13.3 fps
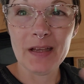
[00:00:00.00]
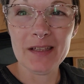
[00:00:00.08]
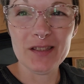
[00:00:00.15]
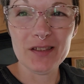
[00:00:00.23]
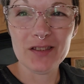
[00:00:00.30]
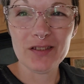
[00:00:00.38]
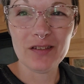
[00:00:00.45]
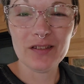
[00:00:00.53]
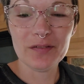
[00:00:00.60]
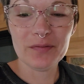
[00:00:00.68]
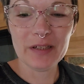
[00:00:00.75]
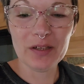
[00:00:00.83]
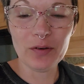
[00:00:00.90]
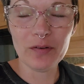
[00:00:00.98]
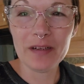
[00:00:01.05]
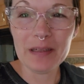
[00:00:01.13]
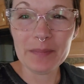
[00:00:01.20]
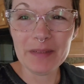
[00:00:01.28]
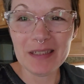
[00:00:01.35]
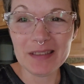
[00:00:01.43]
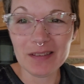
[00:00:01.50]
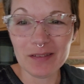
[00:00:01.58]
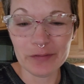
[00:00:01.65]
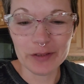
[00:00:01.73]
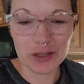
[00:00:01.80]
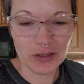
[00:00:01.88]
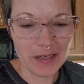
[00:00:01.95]
It just started recording because I
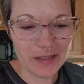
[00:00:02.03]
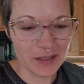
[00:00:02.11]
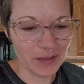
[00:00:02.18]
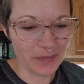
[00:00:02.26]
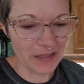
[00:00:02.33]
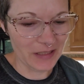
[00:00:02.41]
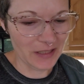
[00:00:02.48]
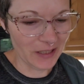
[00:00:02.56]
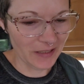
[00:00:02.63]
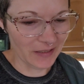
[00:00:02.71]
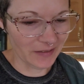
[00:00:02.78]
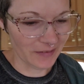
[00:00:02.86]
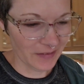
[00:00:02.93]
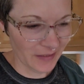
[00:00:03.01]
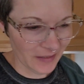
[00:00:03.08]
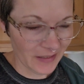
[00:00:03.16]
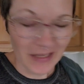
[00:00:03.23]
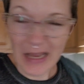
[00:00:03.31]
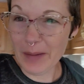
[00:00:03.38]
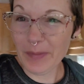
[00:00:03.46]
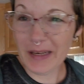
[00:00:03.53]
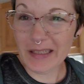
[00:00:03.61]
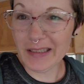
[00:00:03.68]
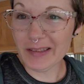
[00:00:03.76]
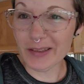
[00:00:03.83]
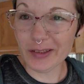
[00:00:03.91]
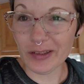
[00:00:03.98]
was scratching my chin. I might
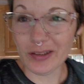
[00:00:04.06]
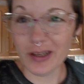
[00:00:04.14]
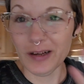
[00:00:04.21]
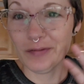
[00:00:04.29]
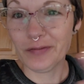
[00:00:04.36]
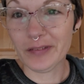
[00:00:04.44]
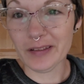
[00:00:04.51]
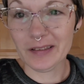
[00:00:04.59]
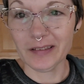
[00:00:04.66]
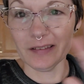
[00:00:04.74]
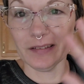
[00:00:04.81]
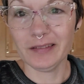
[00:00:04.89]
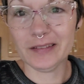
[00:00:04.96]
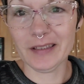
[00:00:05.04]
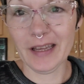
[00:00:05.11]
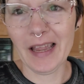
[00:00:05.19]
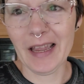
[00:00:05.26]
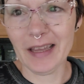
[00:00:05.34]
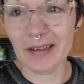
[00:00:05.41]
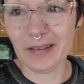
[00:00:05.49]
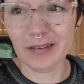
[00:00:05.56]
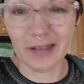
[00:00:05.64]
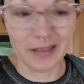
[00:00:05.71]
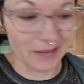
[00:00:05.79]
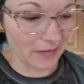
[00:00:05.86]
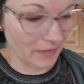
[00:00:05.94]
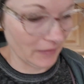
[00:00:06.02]
need to turn off the hand
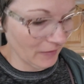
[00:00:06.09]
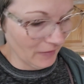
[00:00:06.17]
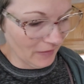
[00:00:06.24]
thing.